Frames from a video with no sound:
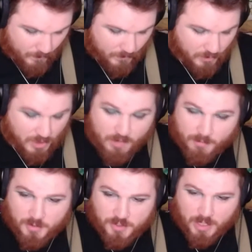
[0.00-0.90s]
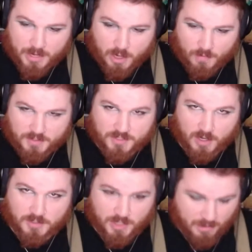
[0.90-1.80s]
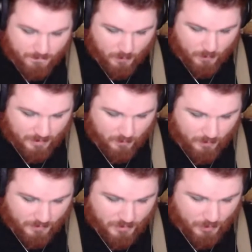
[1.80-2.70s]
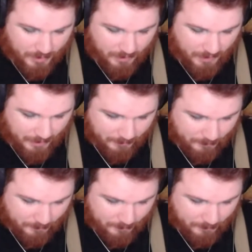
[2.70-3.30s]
There's another musical I know that starts off with a tuning thing